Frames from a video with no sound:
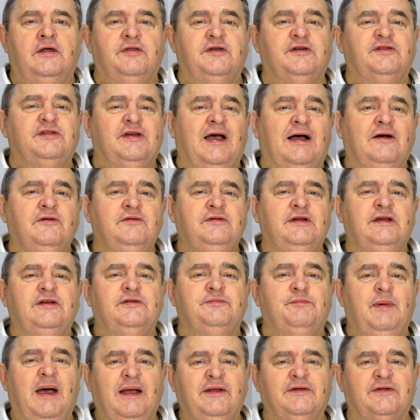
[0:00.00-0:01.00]
The sound
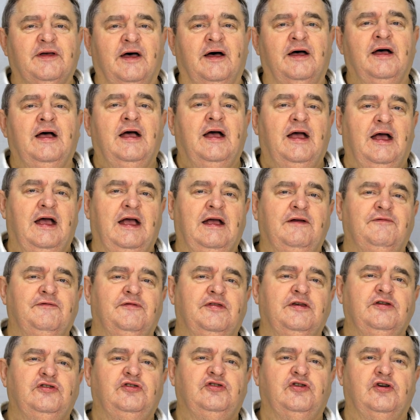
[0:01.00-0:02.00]
is better
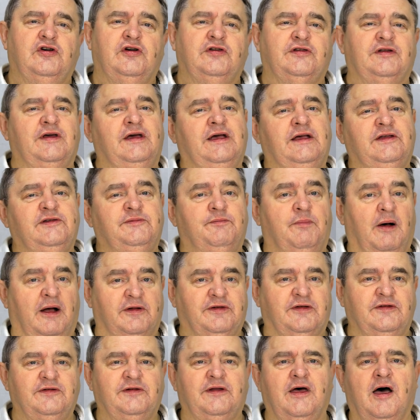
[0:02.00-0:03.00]
if the shirt is
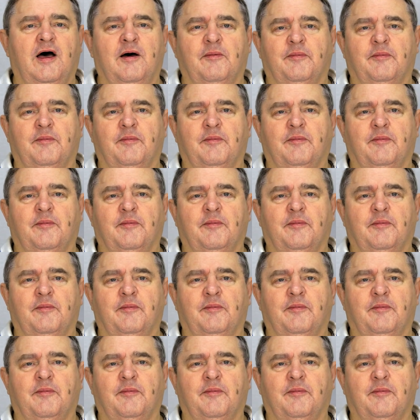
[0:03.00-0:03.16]
buttoned